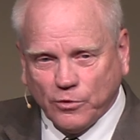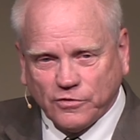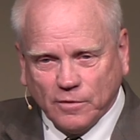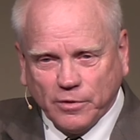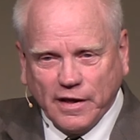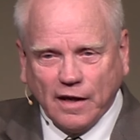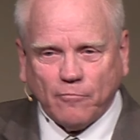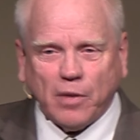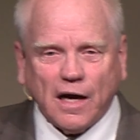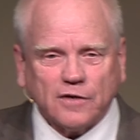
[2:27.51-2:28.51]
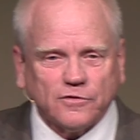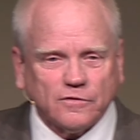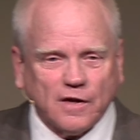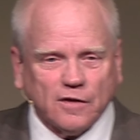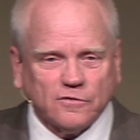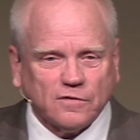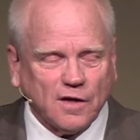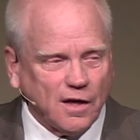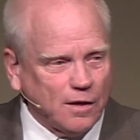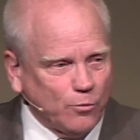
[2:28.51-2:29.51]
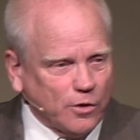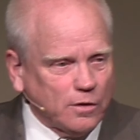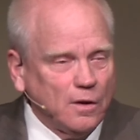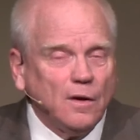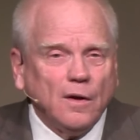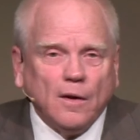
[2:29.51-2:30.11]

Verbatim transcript: We simply have boxes outside where